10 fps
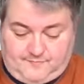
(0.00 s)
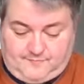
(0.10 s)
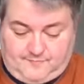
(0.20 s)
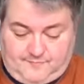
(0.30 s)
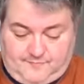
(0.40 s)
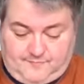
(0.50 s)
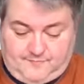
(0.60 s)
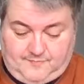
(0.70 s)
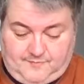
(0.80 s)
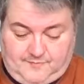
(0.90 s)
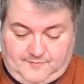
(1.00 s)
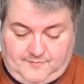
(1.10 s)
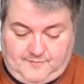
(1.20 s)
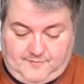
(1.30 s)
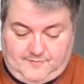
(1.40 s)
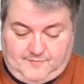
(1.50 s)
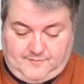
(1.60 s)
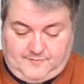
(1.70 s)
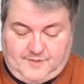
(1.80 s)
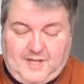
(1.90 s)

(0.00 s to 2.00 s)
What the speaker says: No one is speaking in this clip.